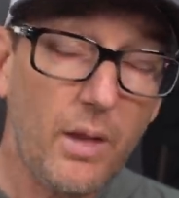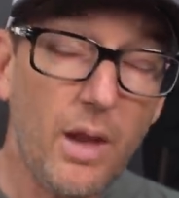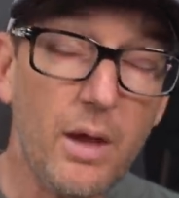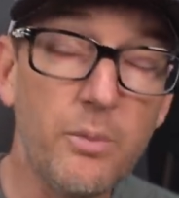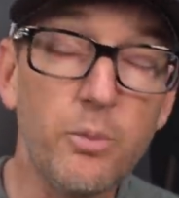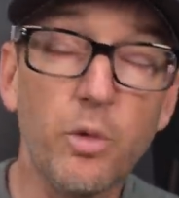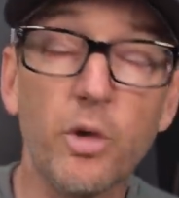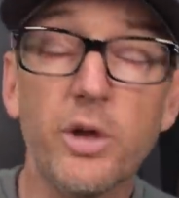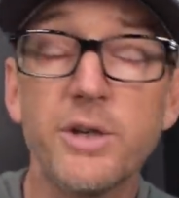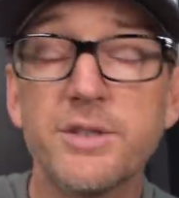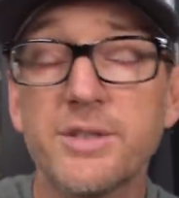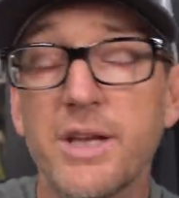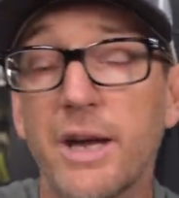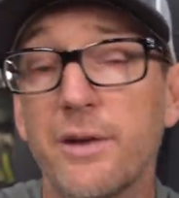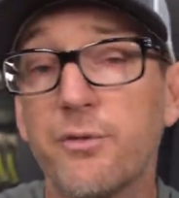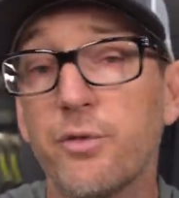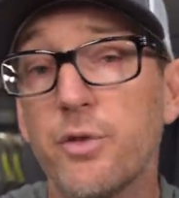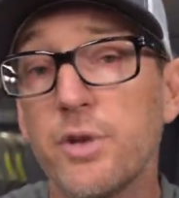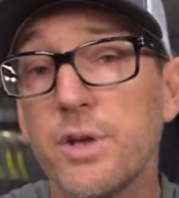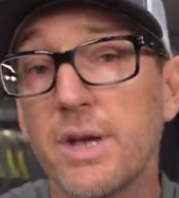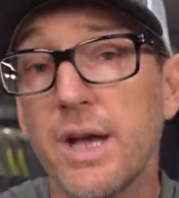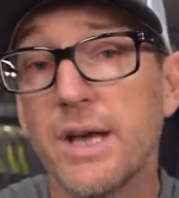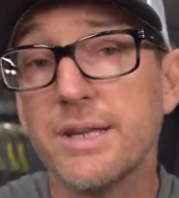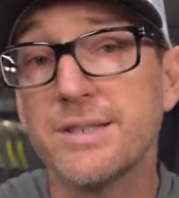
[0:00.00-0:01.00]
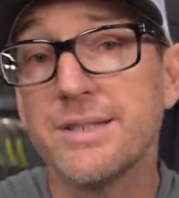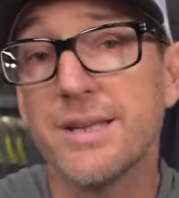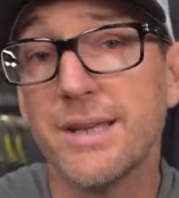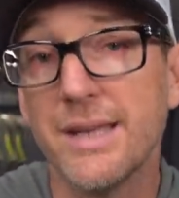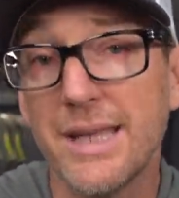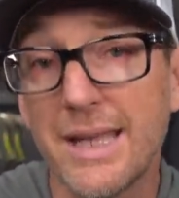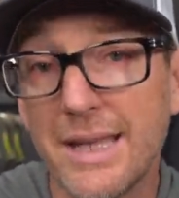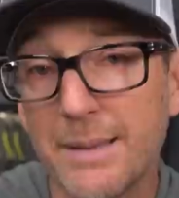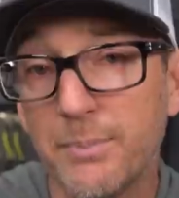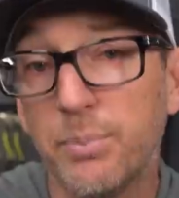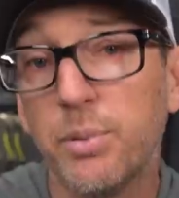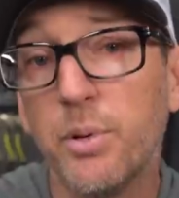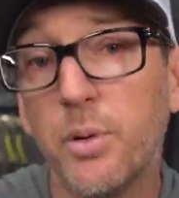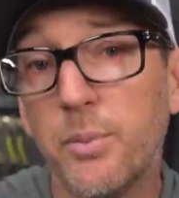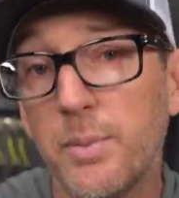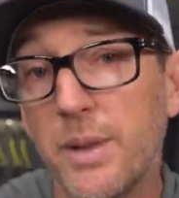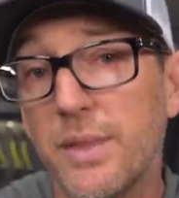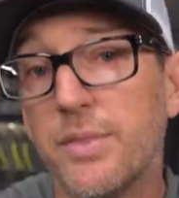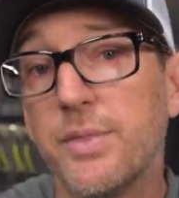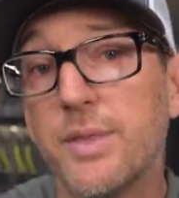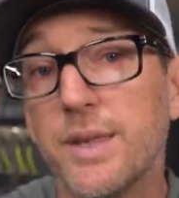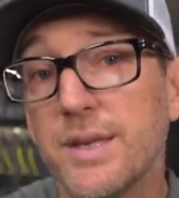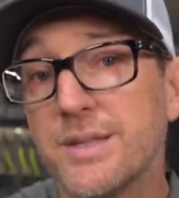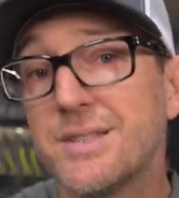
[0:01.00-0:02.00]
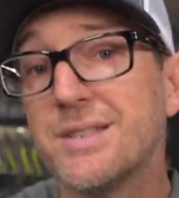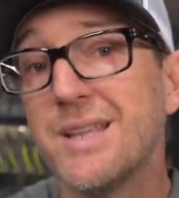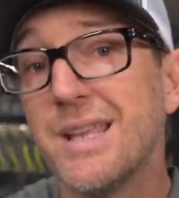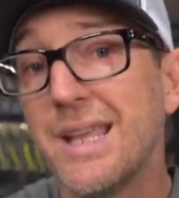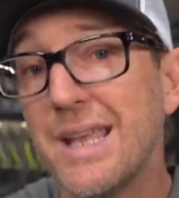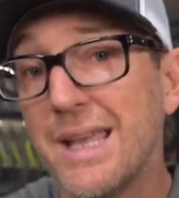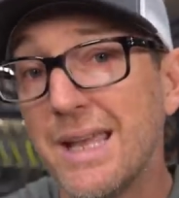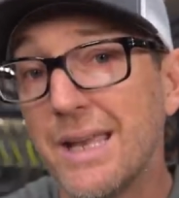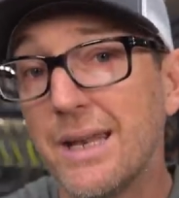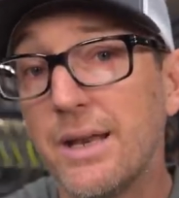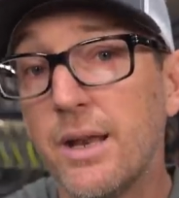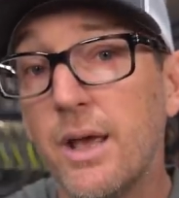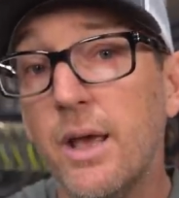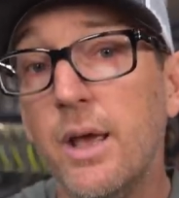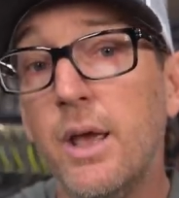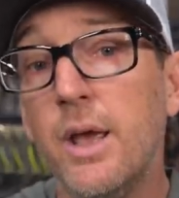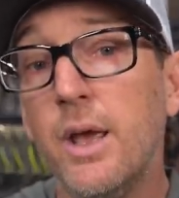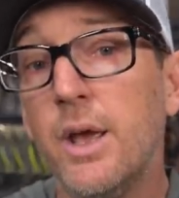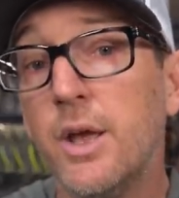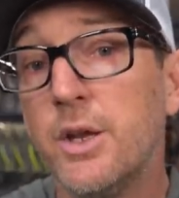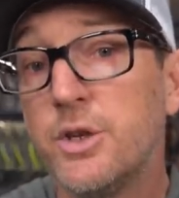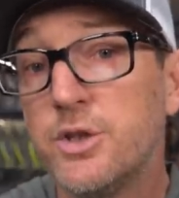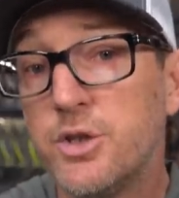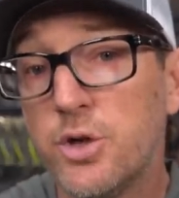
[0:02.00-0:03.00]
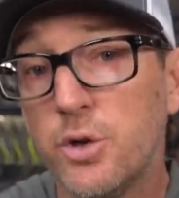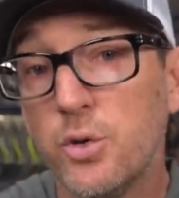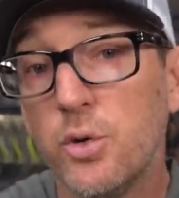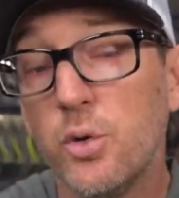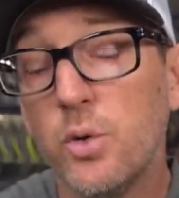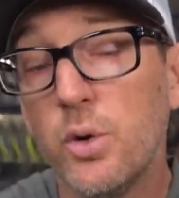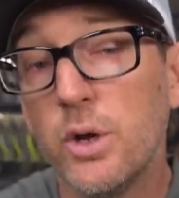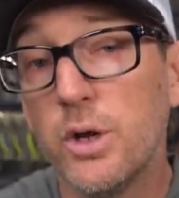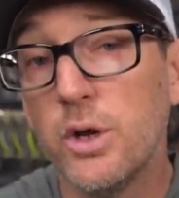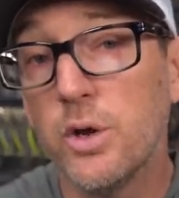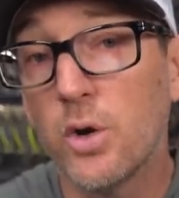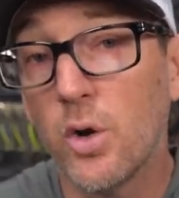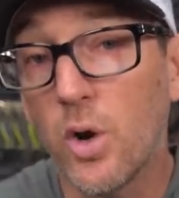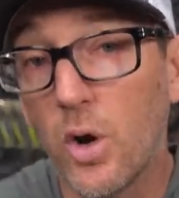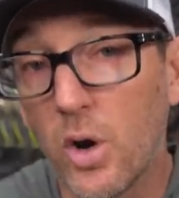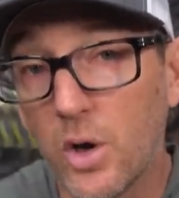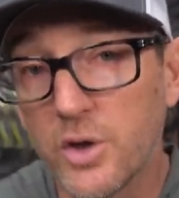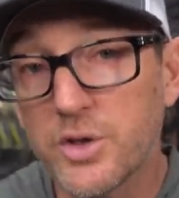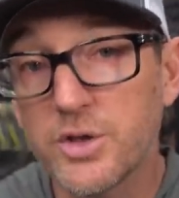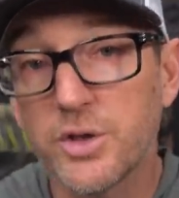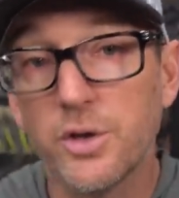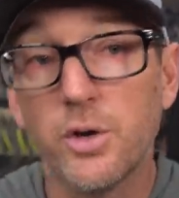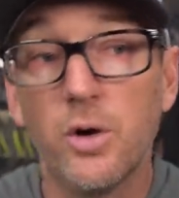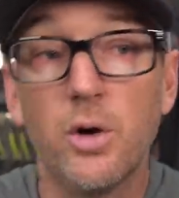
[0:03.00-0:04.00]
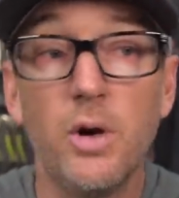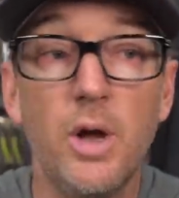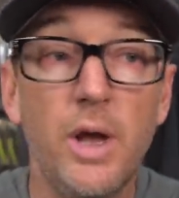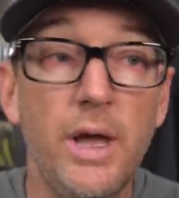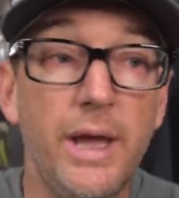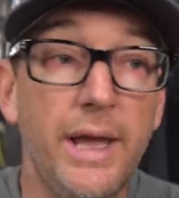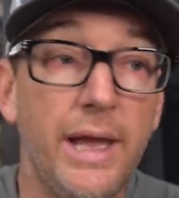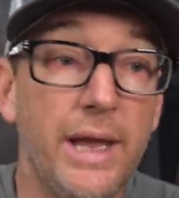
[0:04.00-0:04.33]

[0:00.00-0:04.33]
I'm really excited for you guys to implement this in to your arsenal.